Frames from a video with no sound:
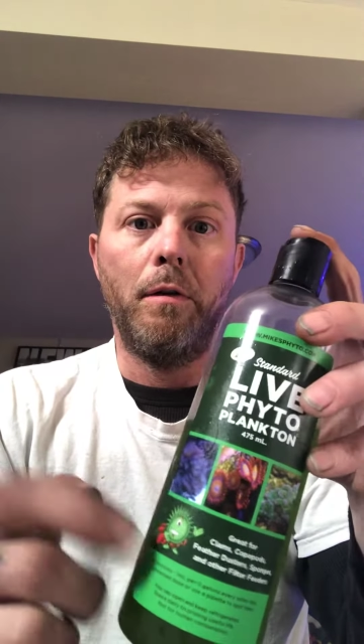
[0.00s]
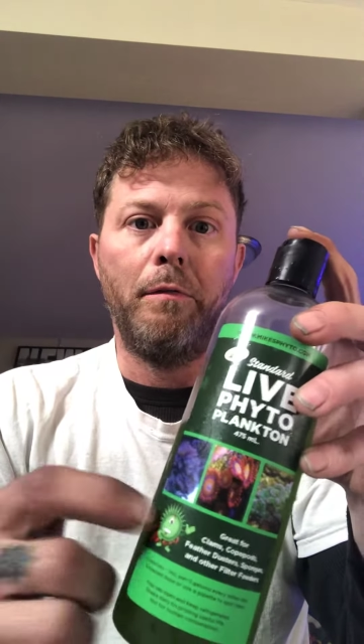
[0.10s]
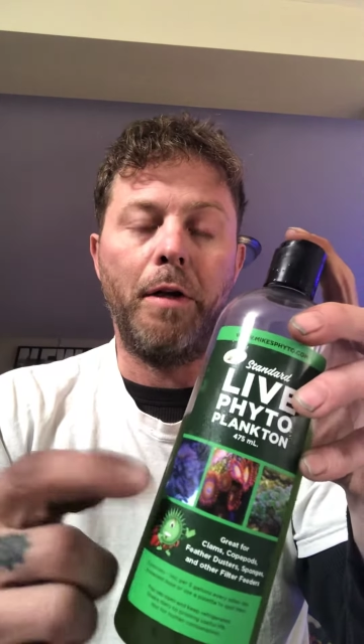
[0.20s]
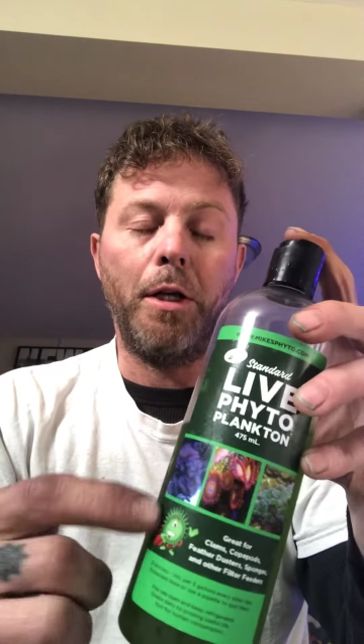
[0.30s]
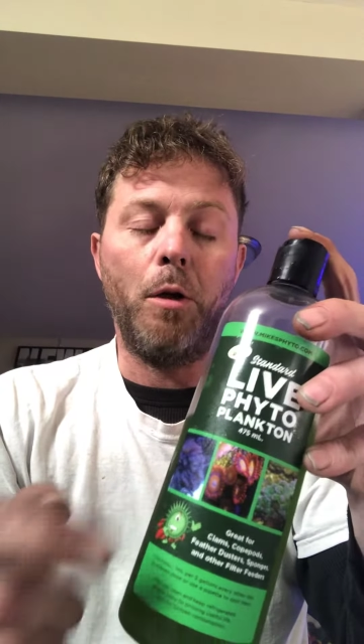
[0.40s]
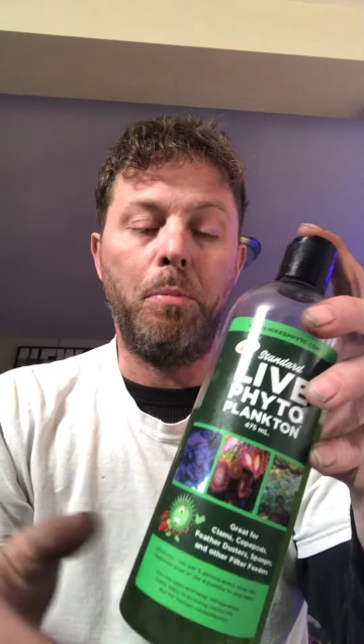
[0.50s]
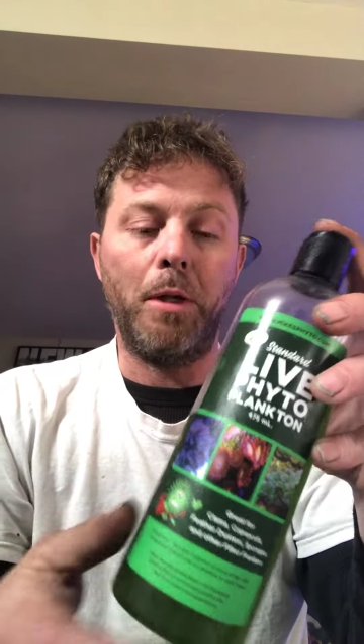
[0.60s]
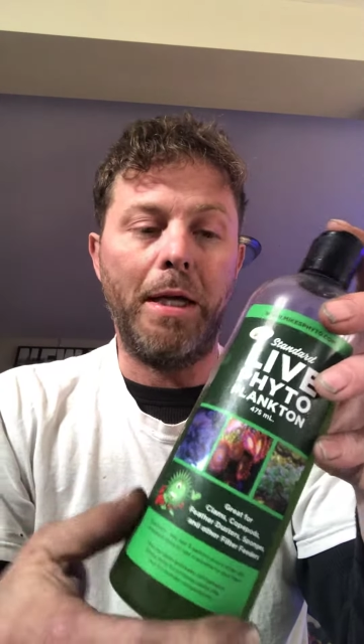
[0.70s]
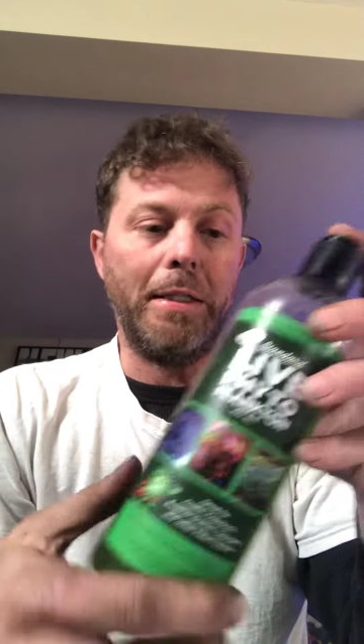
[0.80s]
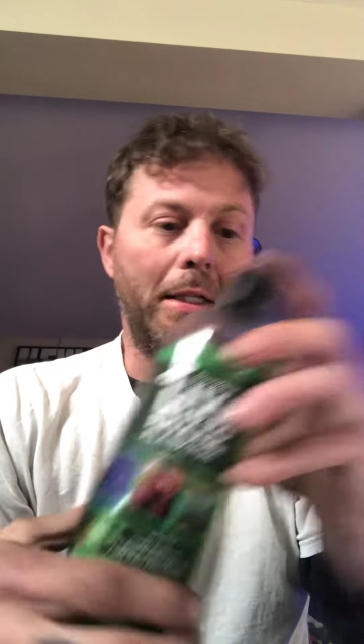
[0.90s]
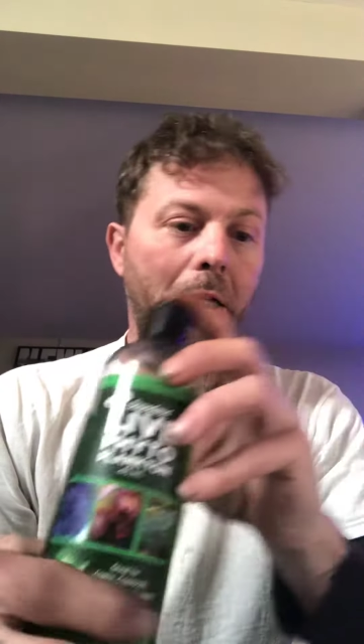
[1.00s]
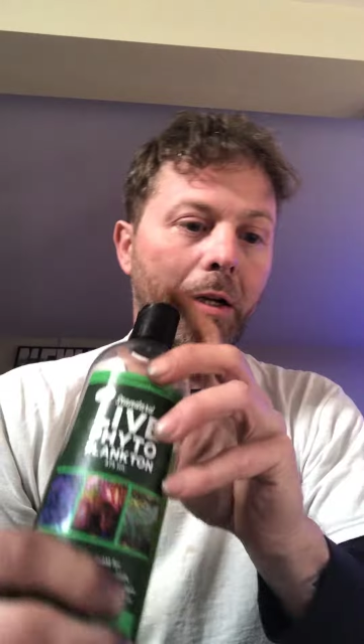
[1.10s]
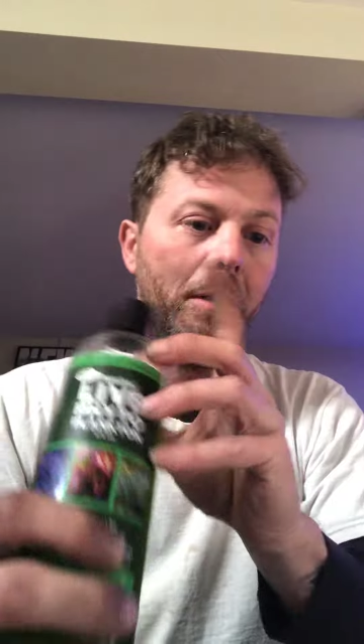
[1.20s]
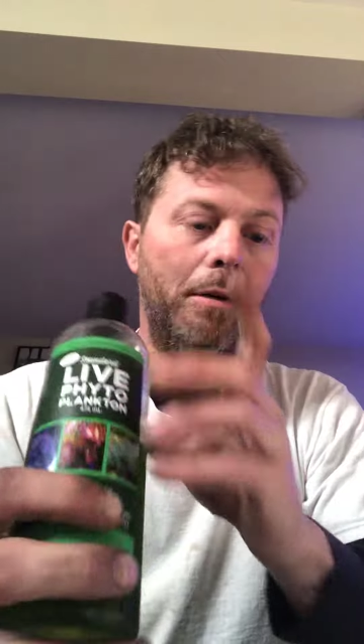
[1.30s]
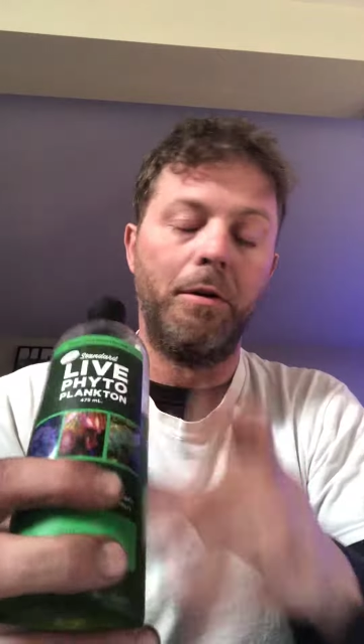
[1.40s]
Phytoplankton
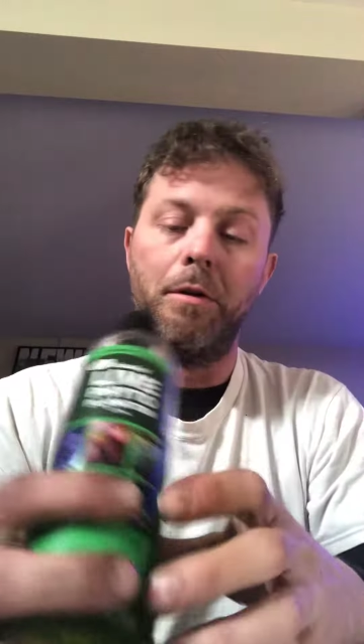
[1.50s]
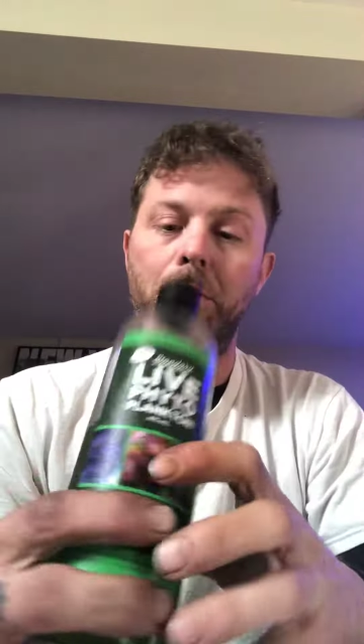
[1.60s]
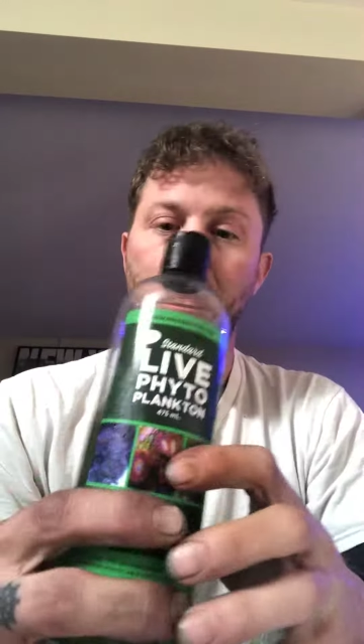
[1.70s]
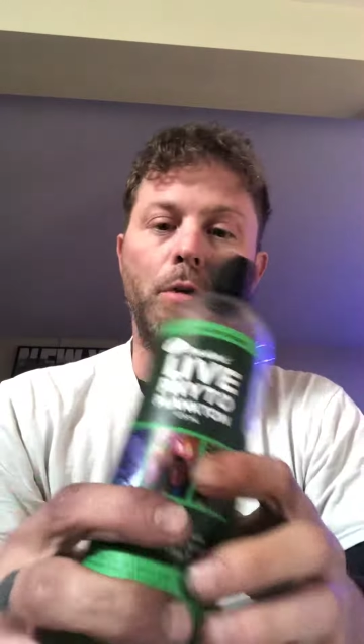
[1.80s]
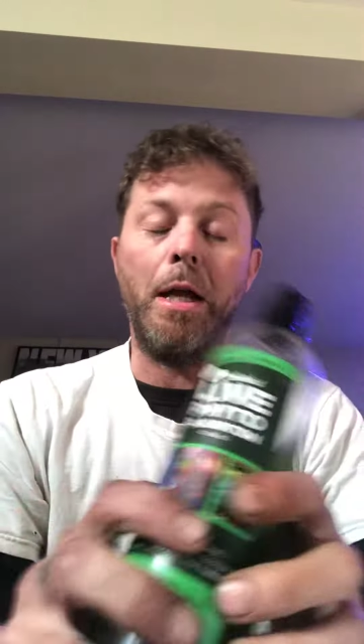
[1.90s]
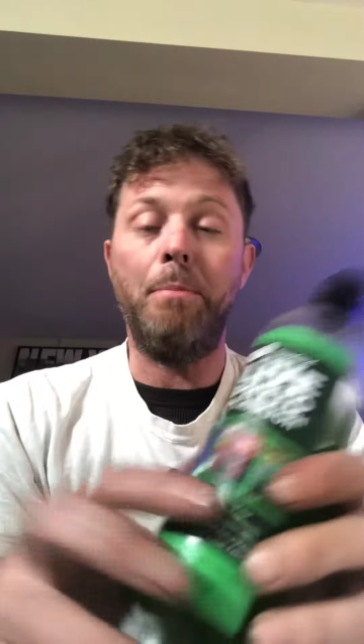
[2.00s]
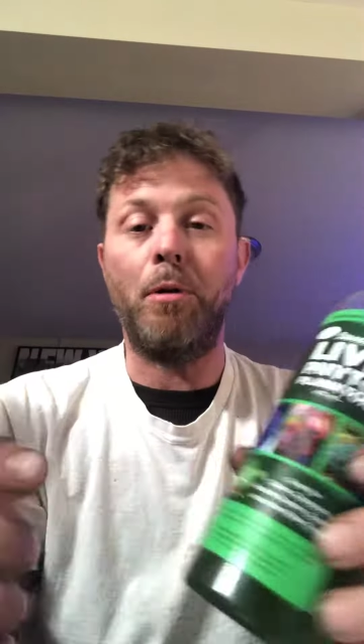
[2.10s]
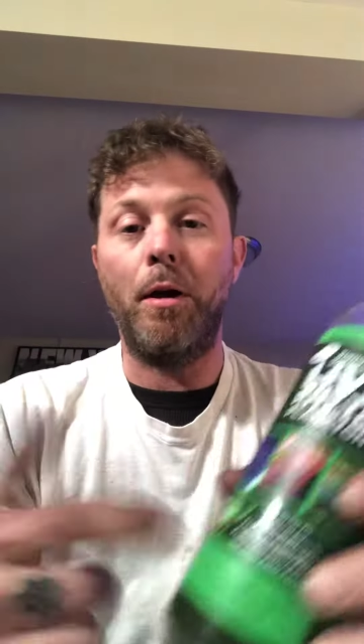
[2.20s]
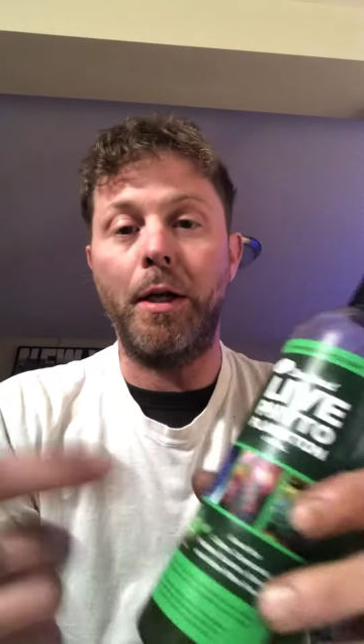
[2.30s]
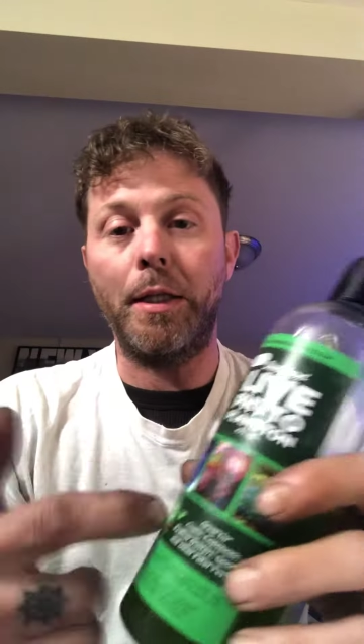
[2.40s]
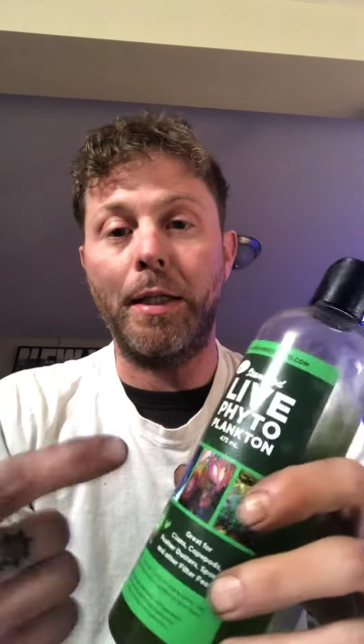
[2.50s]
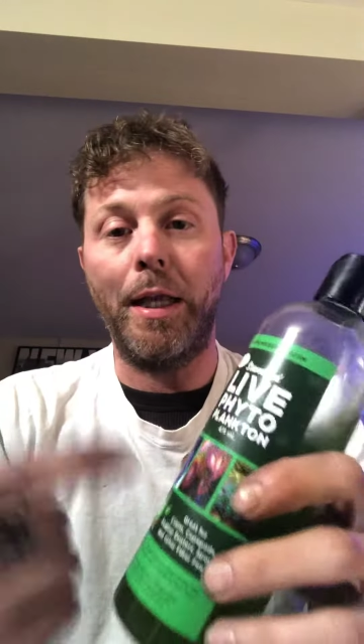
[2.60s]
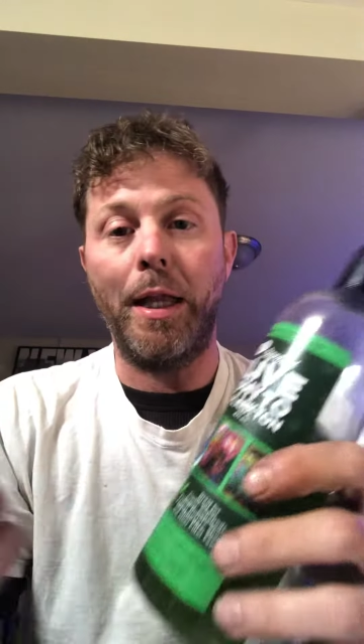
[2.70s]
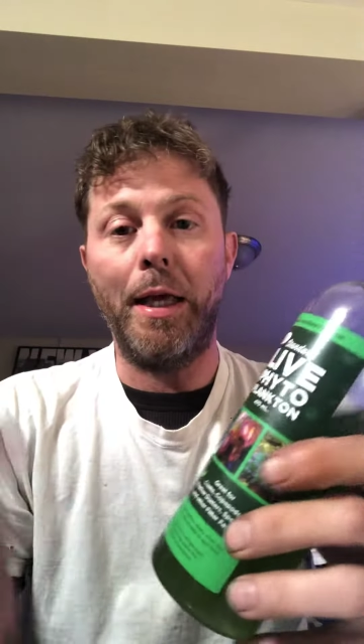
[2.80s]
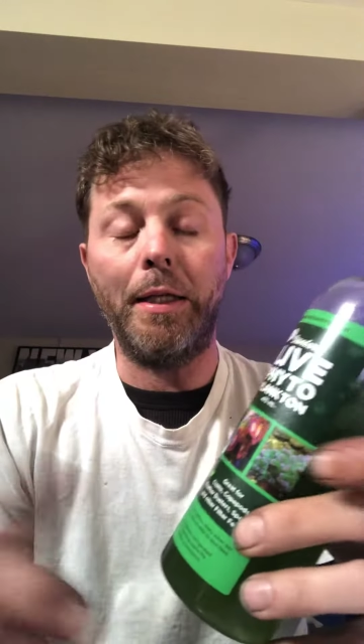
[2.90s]
here, great product, I
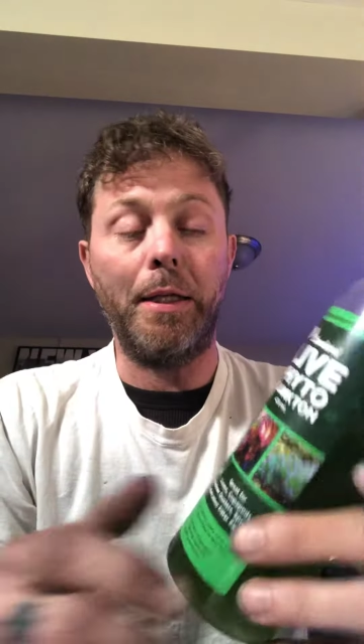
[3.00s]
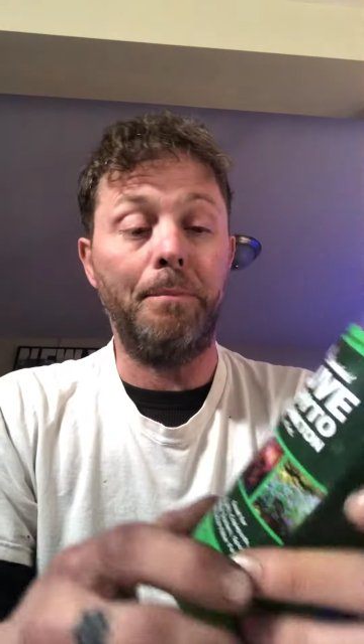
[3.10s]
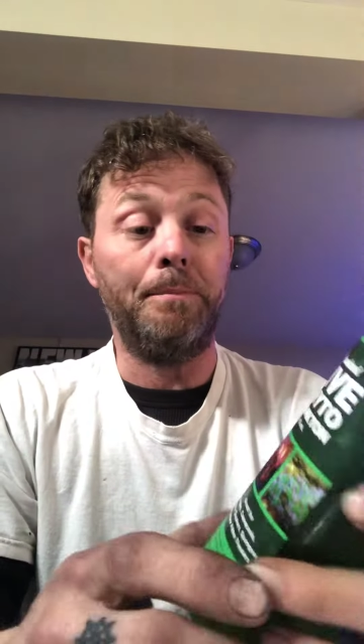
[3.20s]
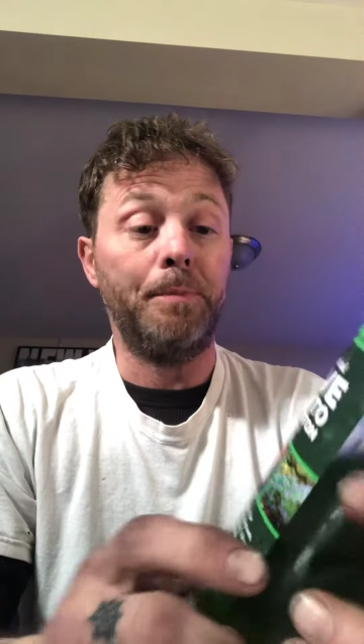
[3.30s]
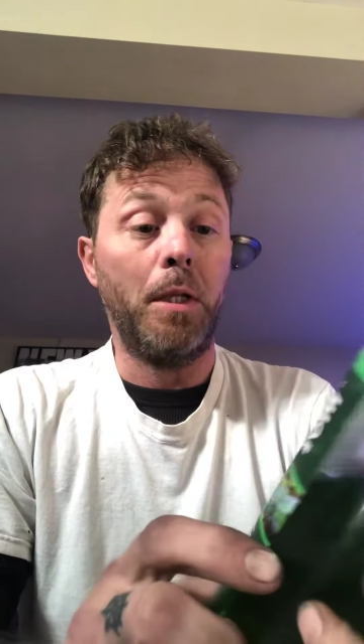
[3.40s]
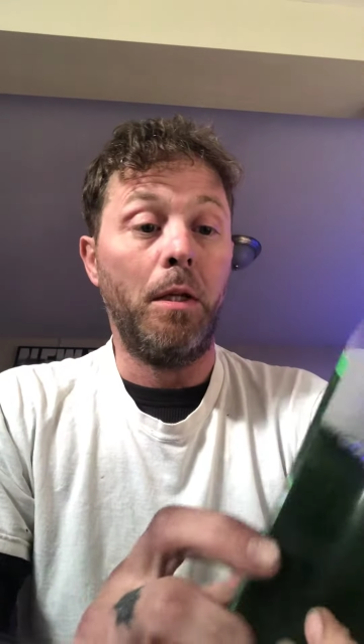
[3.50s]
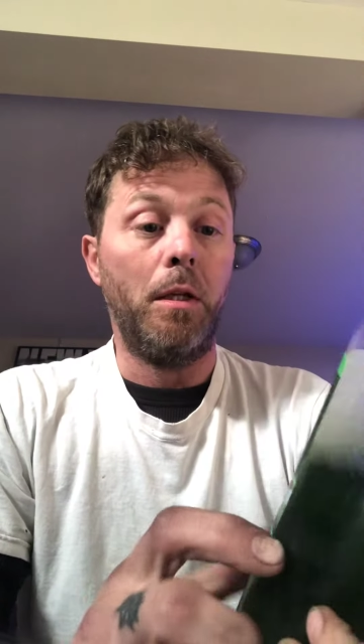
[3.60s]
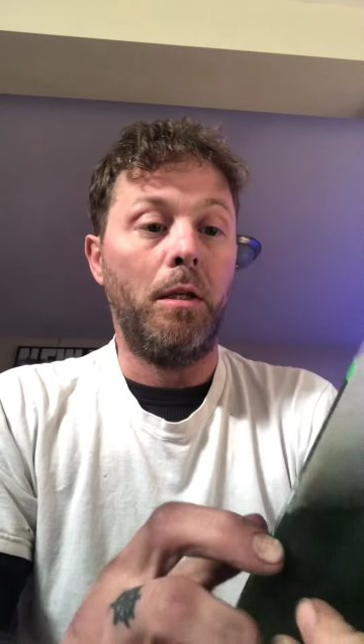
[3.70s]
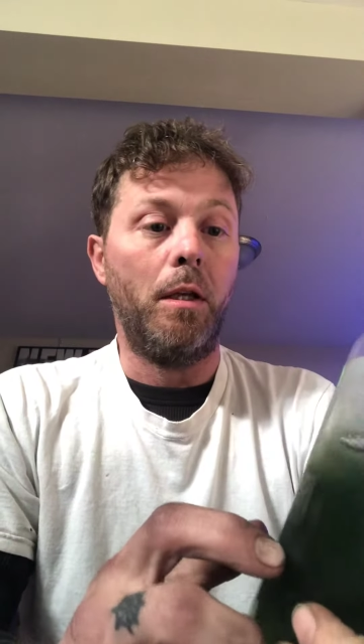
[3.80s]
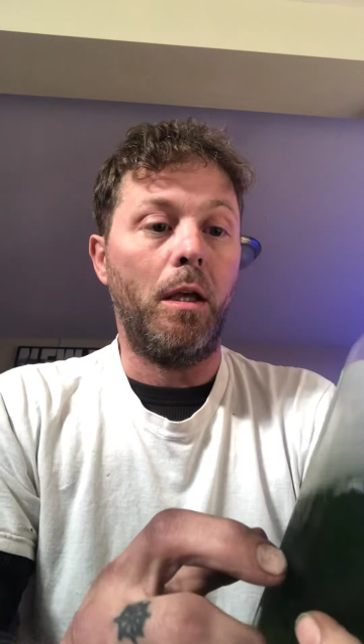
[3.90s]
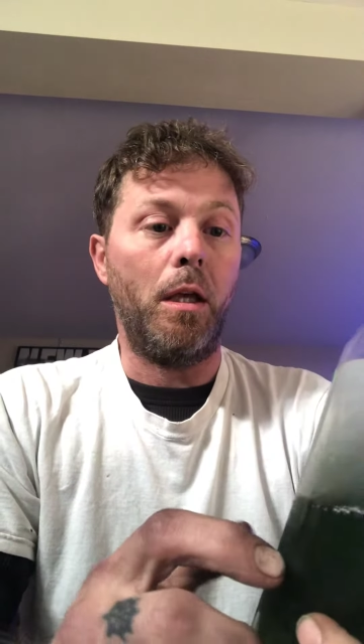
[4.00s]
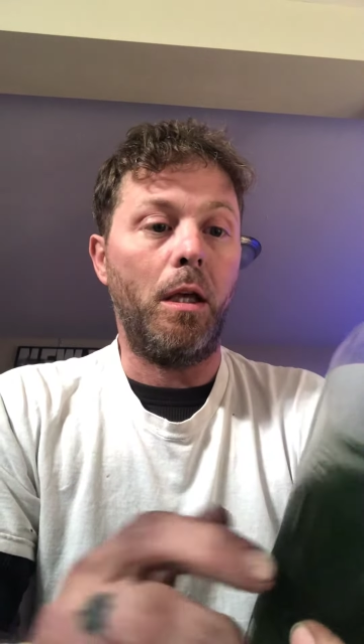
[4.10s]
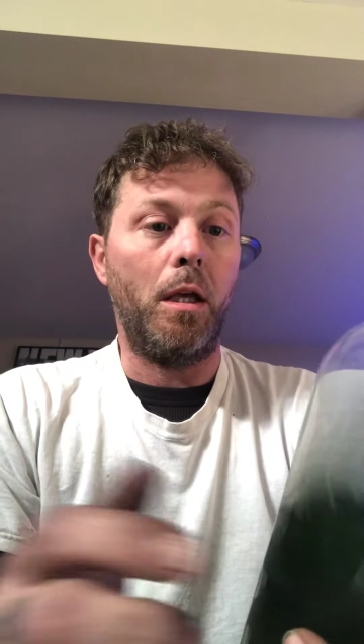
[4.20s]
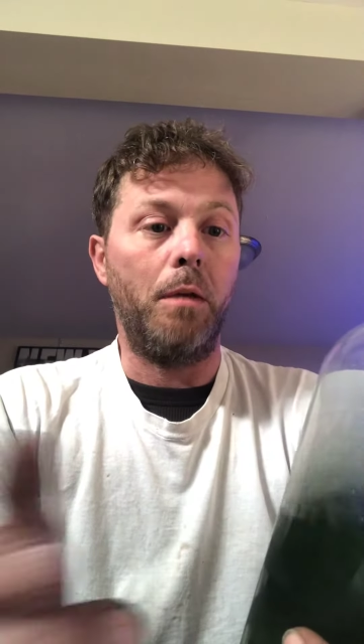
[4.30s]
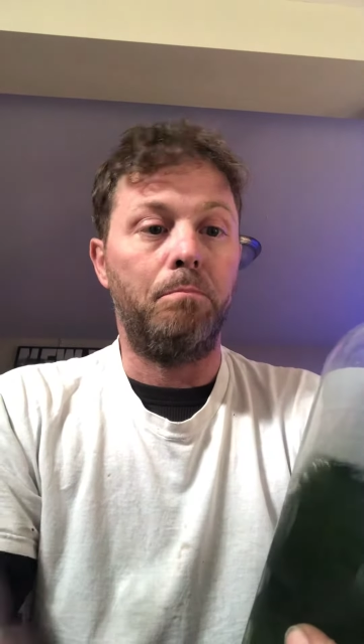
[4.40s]
like it.
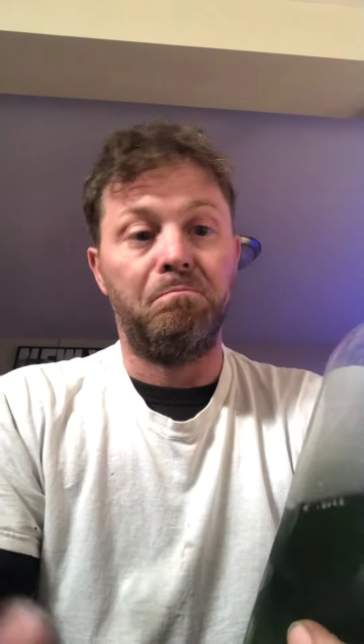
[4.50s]
Uh,